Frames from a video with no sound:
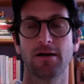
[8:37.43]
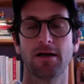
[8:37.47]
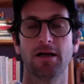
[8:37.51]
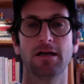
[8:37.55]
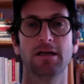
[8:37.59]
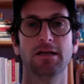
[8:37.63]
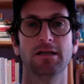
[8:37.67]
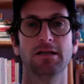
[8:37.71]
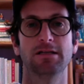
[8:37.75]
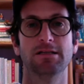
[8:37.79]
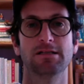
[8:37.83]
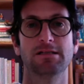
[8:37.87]

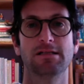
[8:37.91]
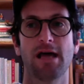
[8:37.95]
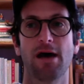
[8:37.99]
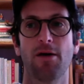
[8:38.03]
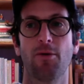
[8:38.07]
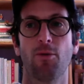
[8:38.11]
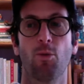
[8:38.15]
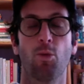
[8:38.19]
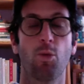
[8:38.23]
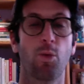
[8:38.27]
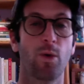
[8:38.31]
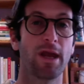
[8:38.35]
is
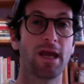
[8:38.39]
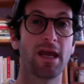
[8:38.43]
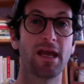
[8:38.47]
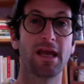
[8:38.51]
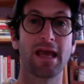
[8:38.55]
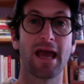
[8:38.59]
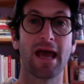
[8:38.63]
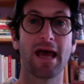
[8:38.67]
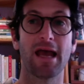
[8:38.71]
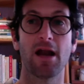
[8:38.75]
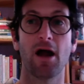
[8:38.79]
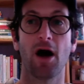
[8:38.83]
that we
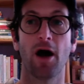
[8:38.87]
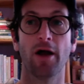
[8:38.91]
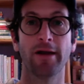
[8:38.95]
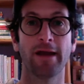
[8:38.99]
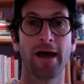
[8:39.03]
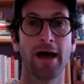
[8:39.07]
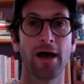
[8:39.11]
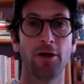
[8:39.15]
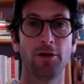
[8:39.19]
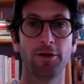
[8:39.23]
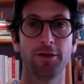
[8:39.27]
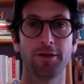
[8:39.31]
get
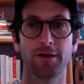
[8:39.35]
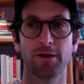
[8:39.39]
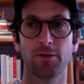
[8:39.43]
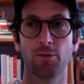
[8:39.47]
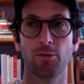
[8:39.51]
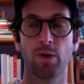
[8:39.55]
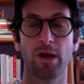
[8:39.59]
unhealthy.